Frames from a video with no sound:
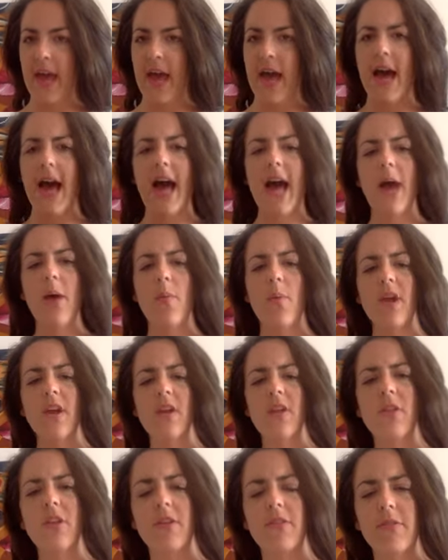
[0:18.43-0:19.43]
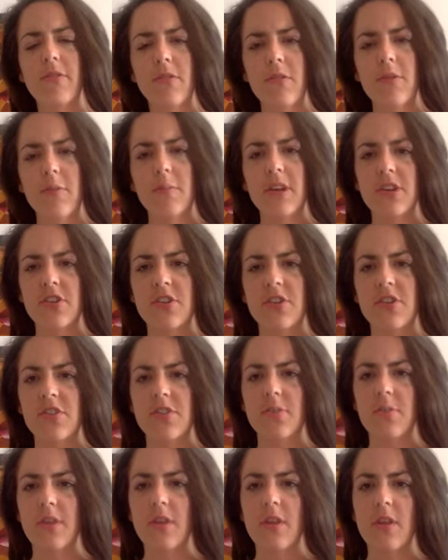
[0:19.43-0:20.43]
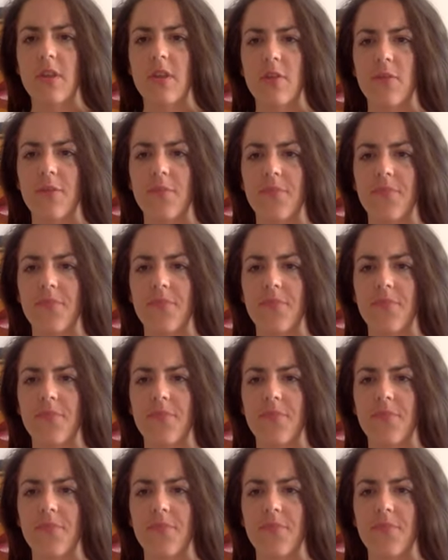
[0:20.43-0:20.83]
I want to look through the pictures with you.